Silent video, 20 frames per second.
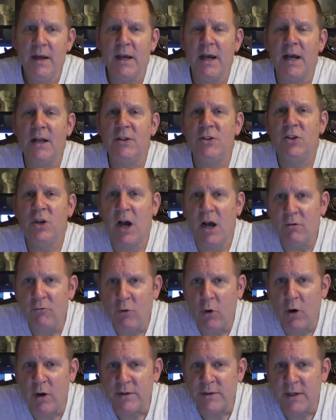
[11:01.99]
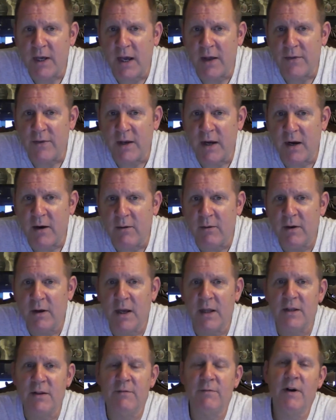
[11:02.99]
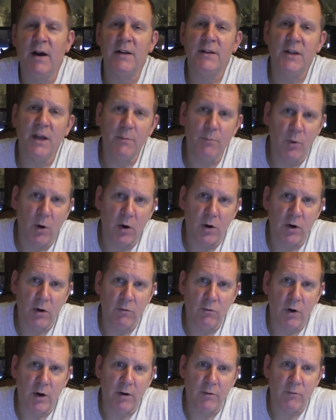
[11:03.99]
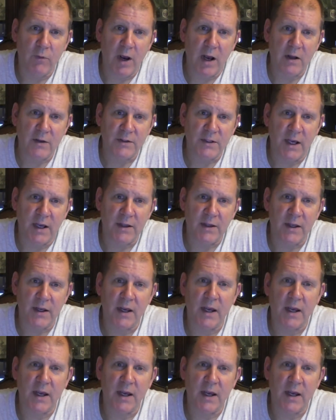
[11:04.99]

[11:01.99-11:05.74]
got John Ross out there, got Devontae Booker running routes out there,